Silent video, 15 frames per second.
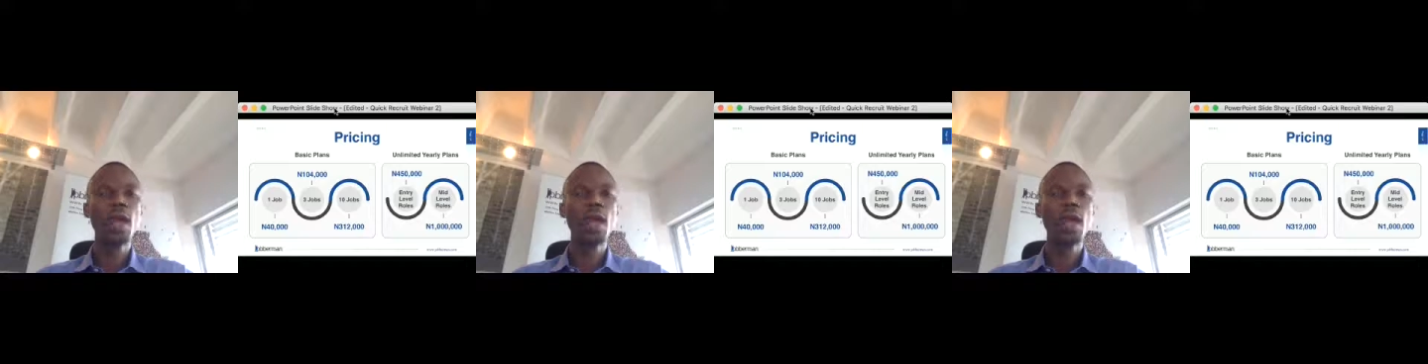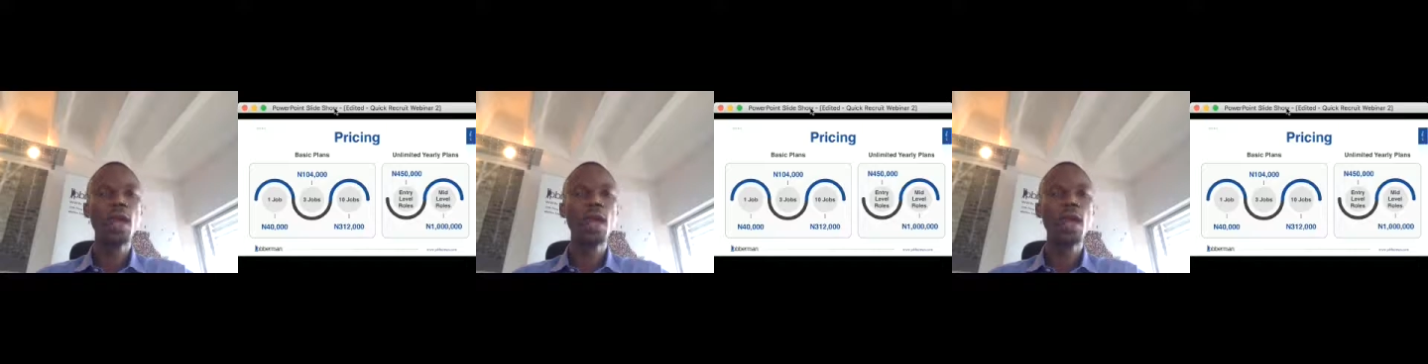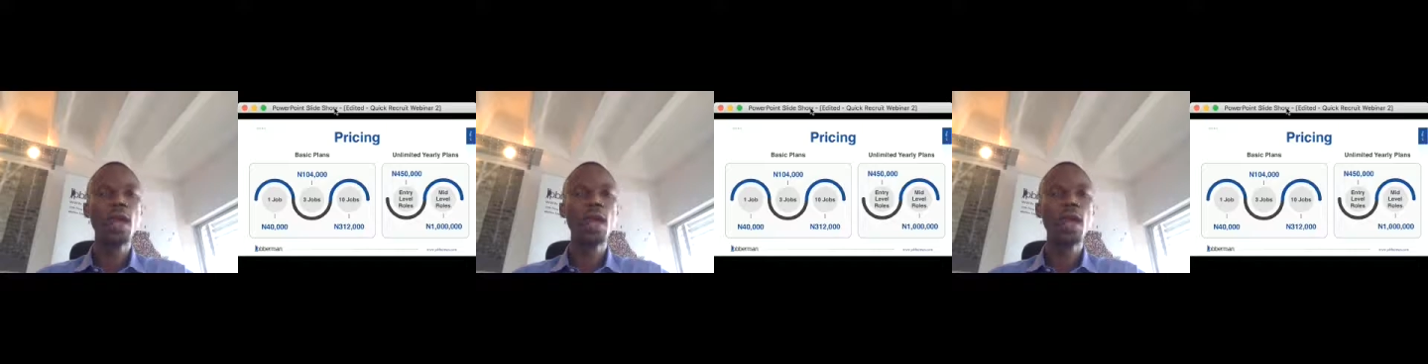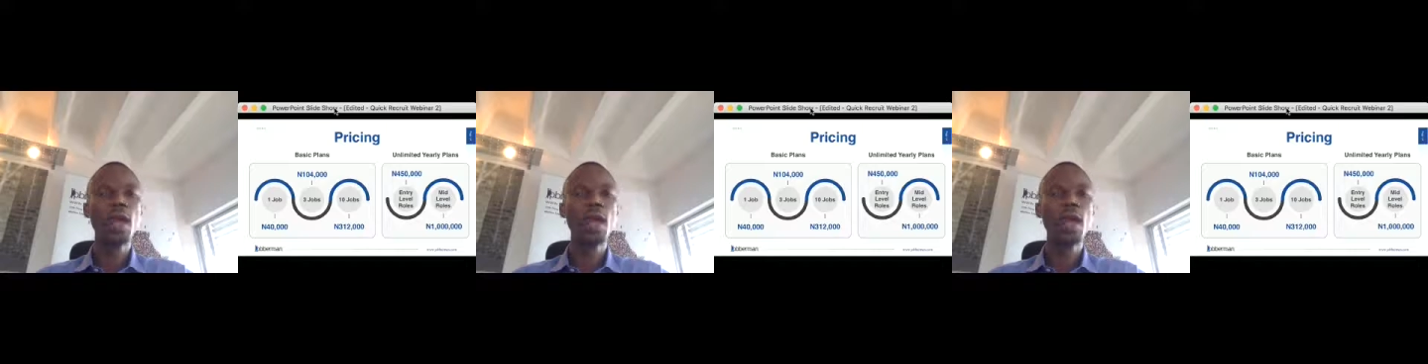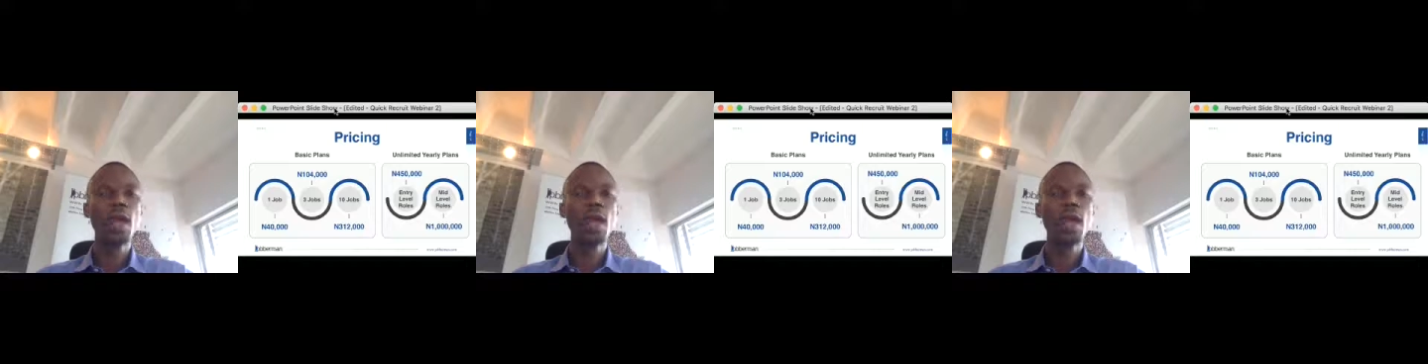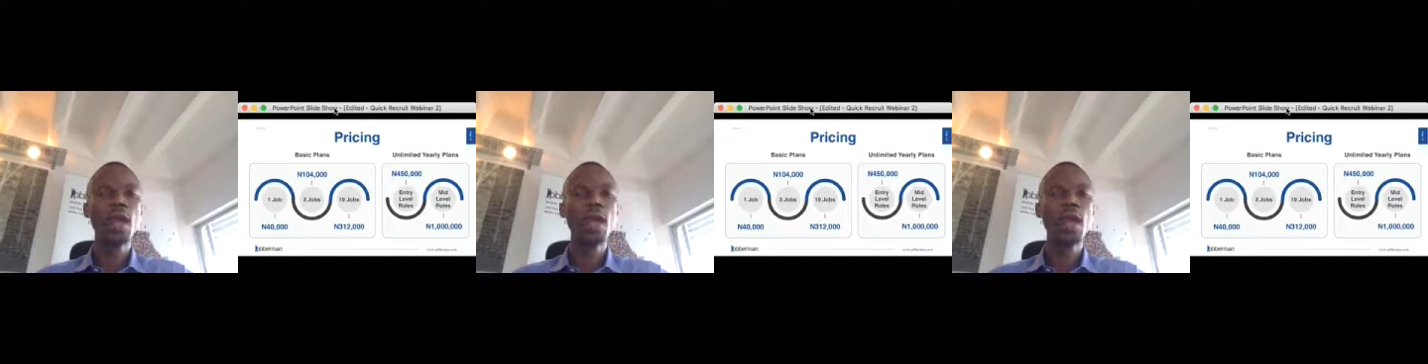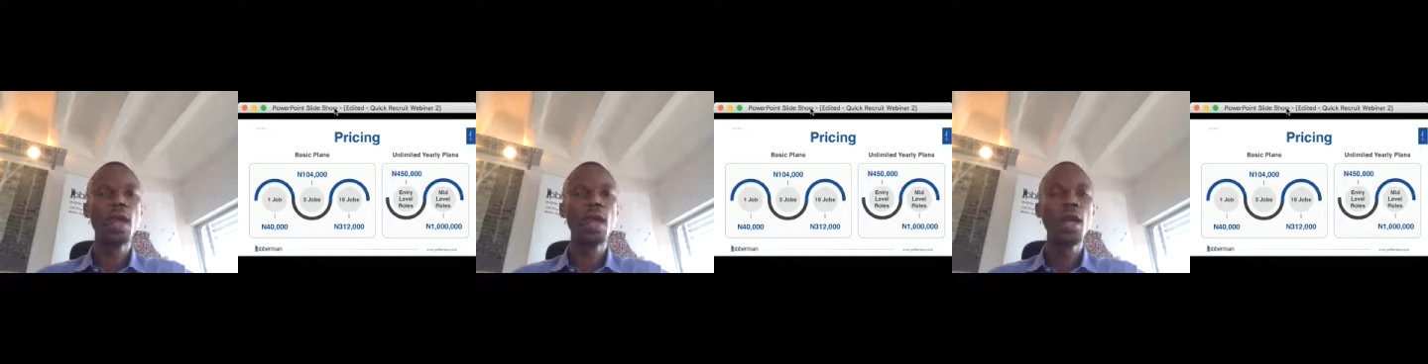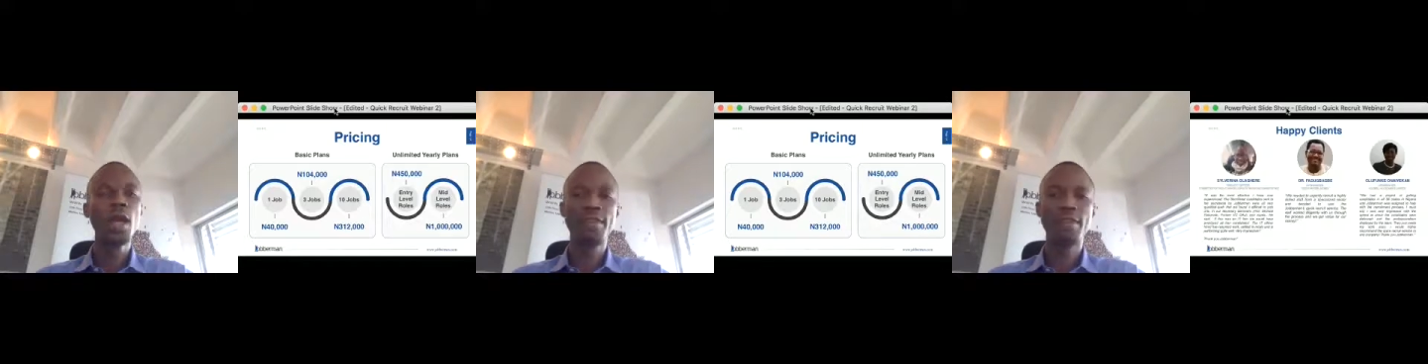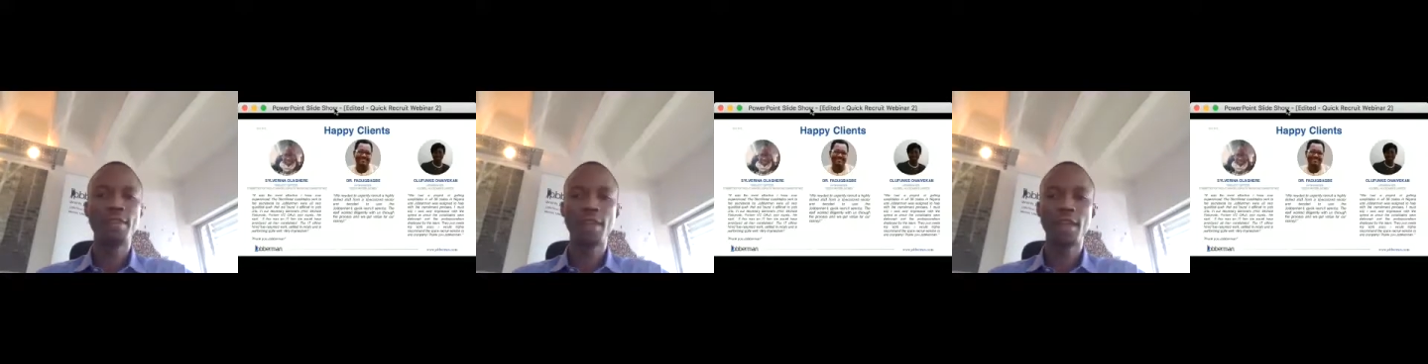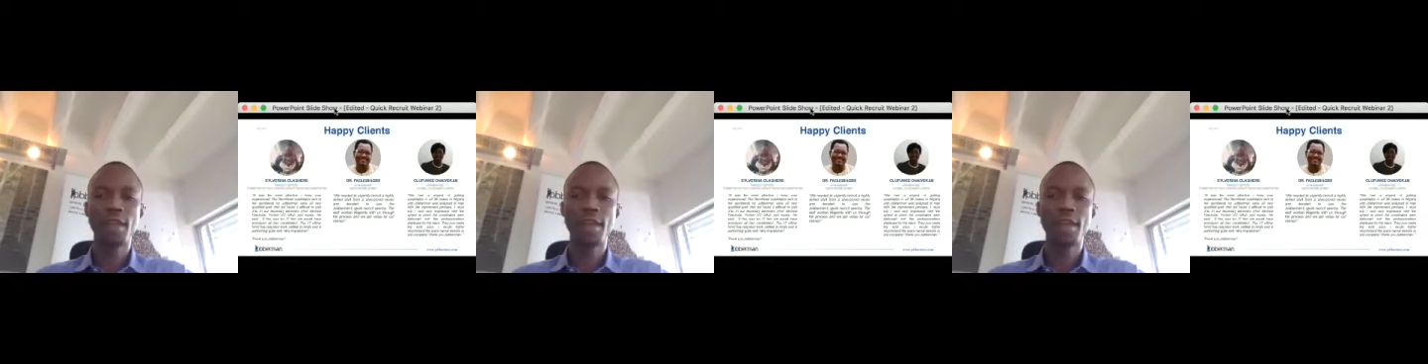And here's the